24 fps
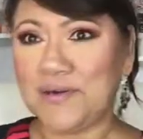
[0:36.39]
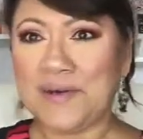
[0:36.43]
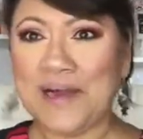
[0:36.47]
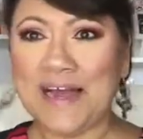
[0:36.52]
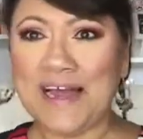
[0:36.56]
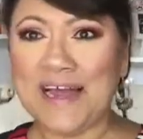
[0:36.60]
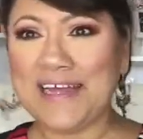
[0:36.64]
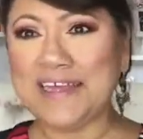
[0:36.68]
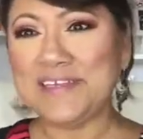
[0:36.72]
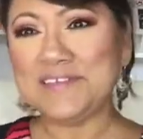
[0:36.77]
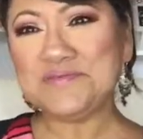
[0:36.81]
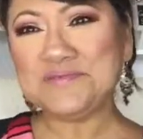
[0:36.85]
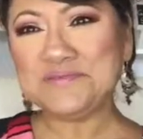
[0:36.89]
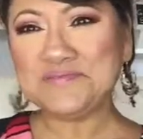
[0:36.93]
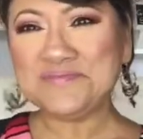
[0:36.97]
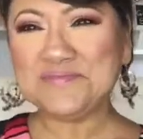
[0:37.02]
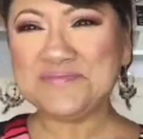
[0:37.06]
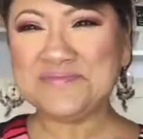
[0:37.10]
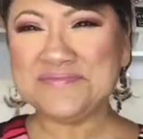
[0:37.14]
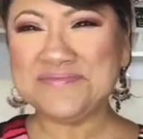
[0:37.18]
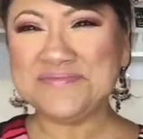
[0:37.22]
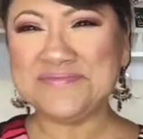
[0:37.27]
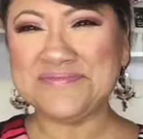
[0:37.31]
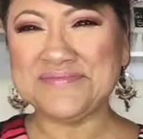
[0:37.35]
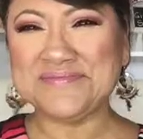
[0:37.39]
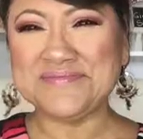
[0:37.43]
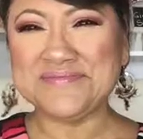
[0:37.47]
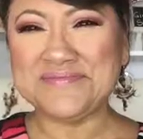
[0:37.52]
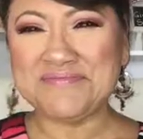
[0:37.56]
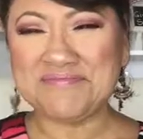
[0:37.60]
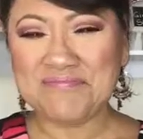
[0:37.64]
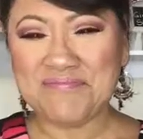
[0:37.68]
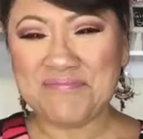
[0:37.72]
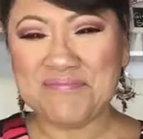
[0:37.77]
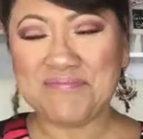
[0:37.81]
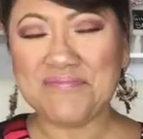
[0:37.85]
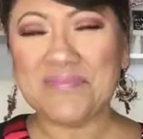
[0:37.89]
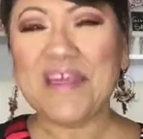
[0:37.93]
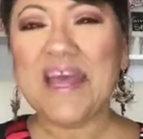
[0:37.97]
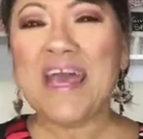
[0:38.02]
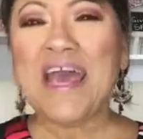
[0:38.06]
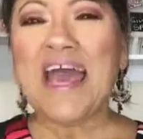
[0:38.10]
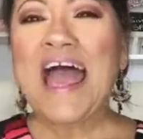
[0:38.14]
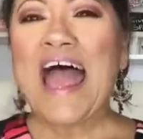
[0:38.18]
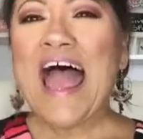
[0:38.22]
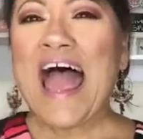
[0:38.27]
right?